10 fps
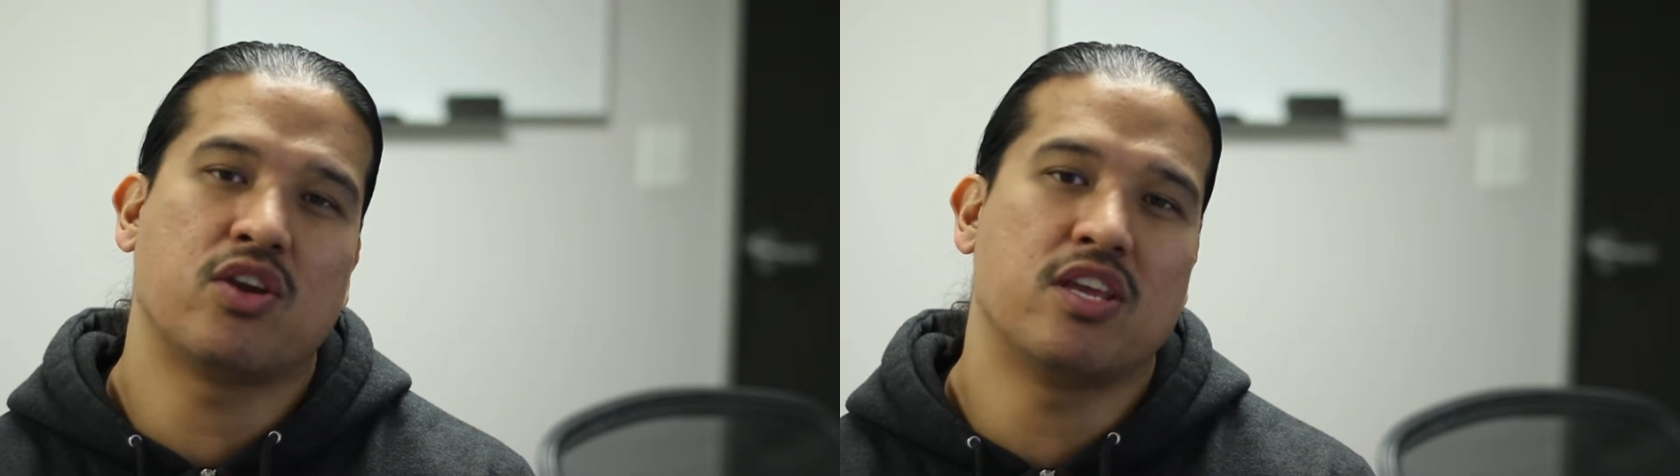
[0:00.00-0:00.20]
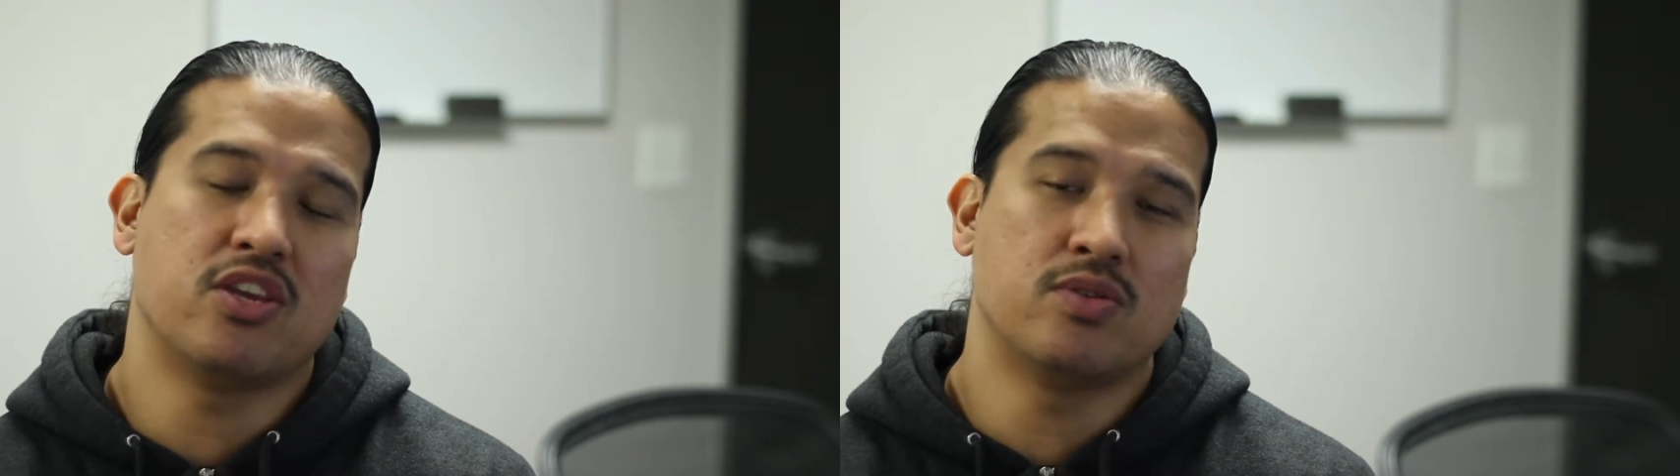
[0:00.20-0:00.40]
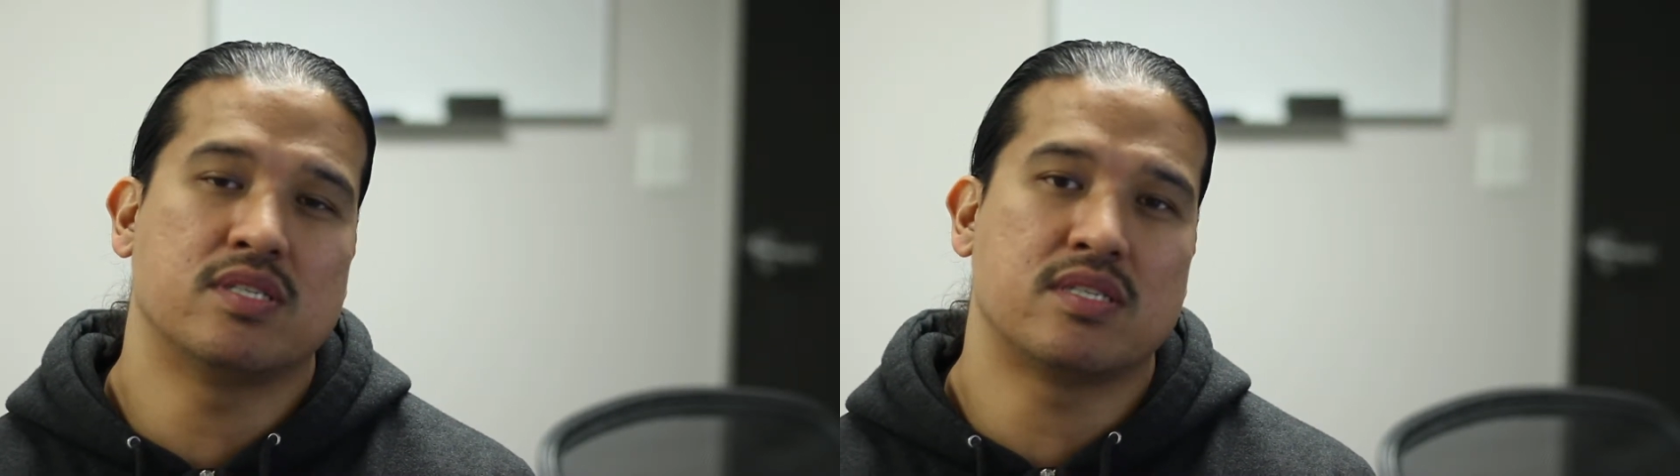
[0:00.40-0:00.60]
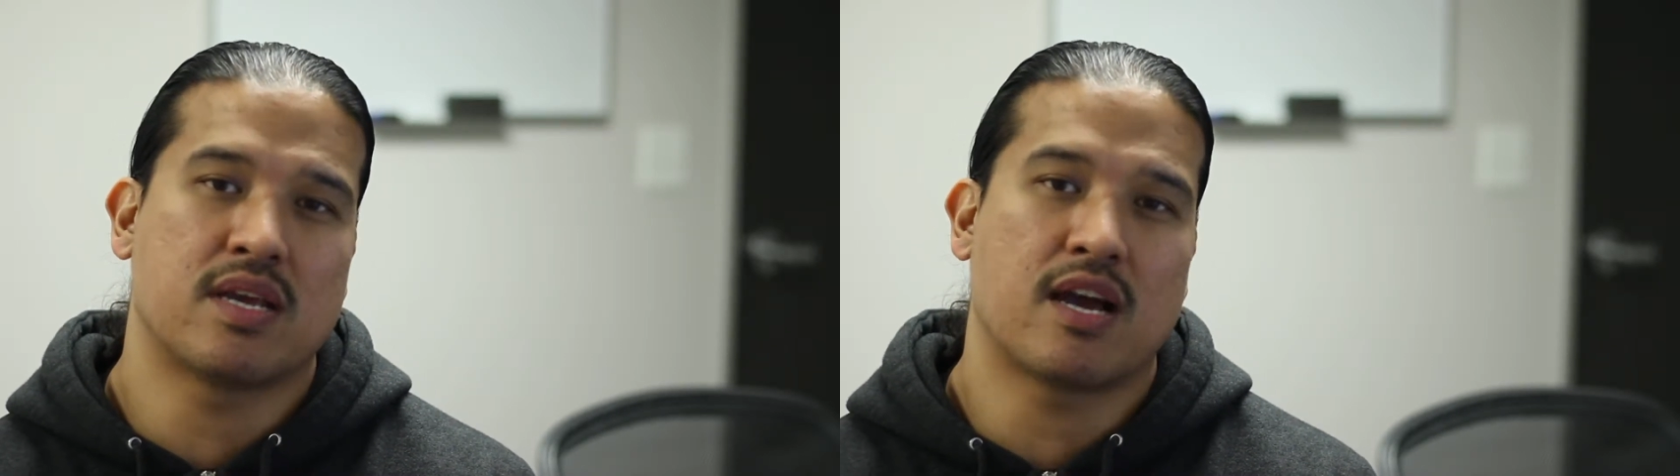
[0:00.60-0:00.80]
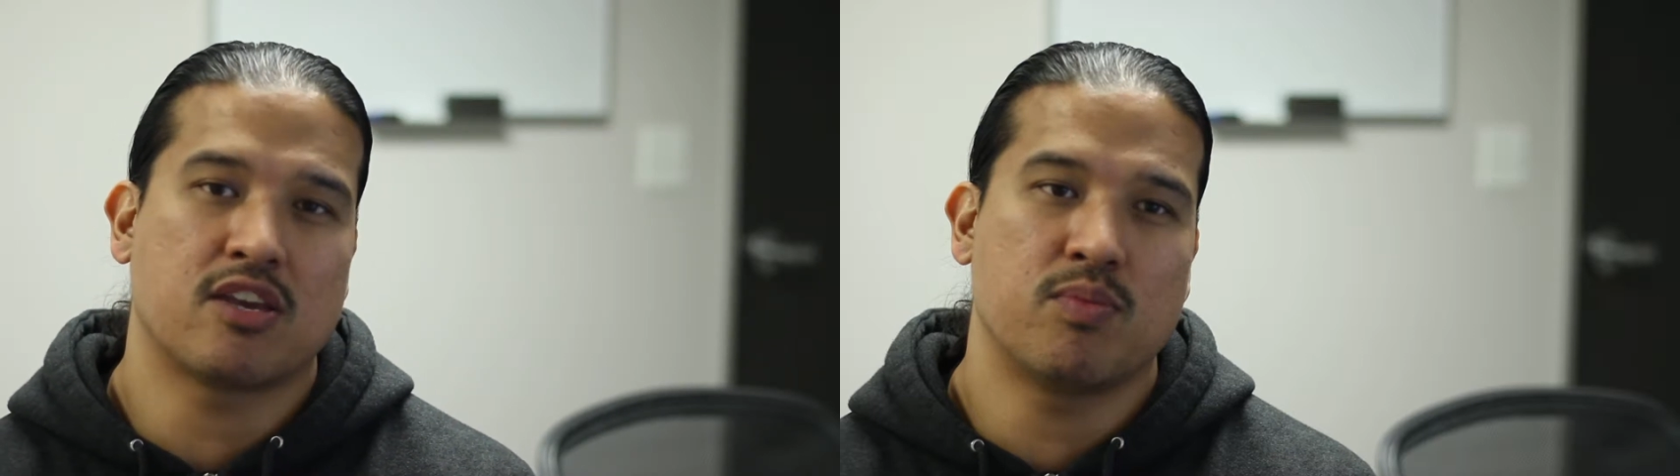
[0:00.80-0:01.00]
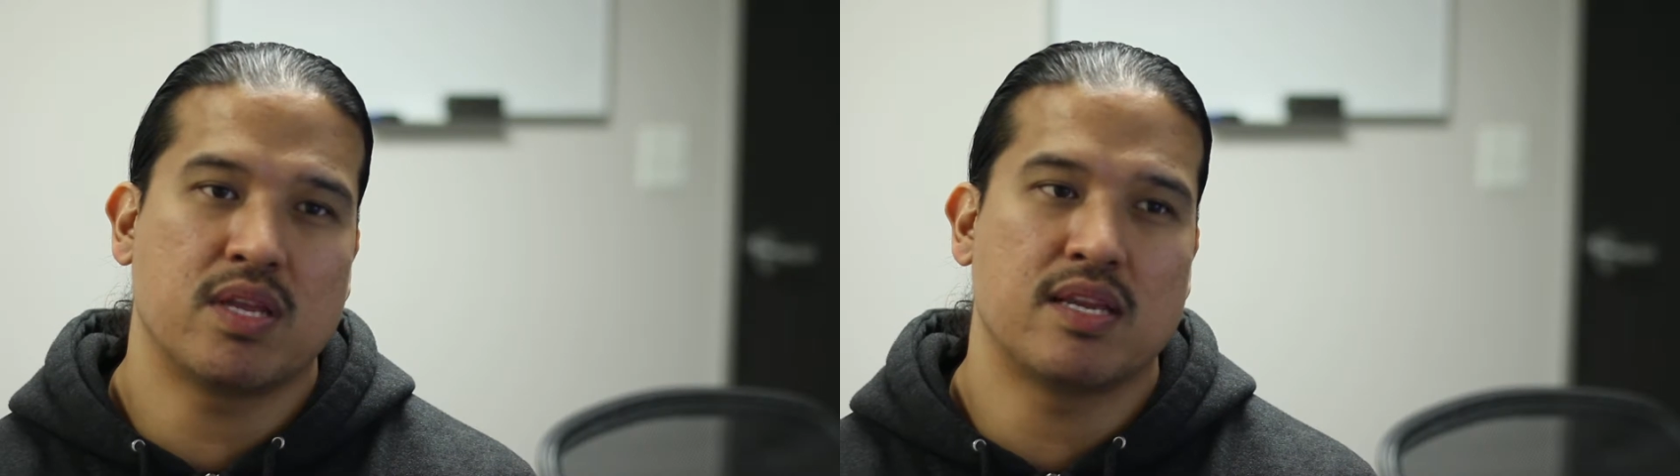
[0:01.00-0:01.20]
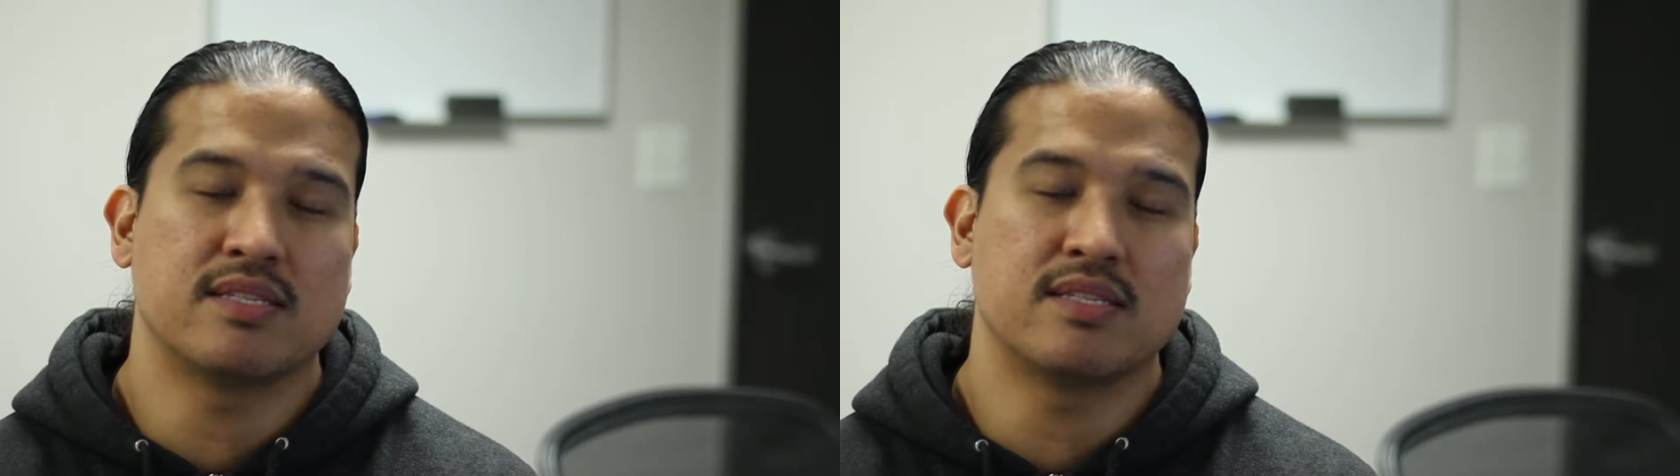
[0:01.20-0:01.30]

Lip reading: you to use this document